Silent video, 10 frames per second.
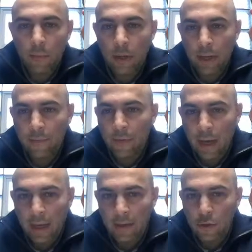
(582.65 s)
but have
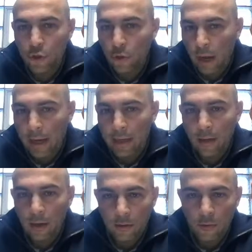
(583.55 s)
not tried
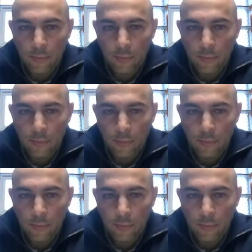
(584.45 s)
other